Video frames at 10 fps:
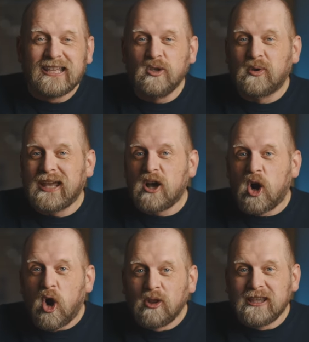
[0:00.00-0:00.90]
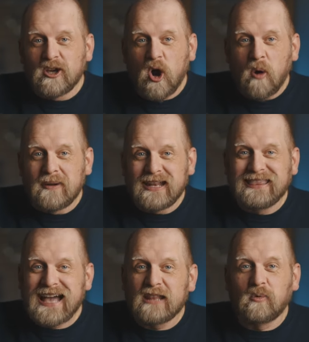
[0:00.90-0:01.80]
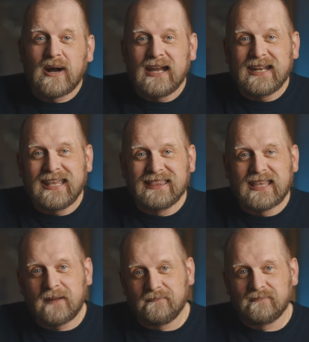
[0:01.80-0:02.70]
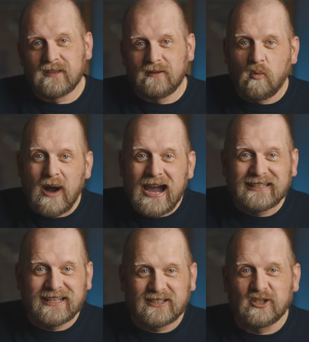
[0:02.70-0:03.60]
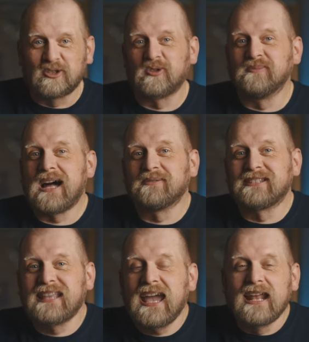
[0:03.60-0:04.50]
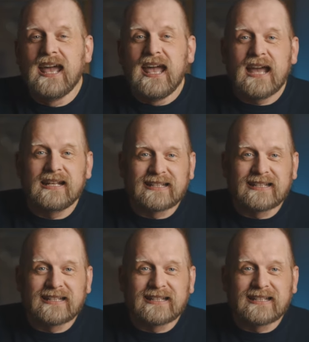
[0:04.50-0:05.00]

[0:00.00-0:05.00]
you can only open it that wide in the widest zoomed out state, and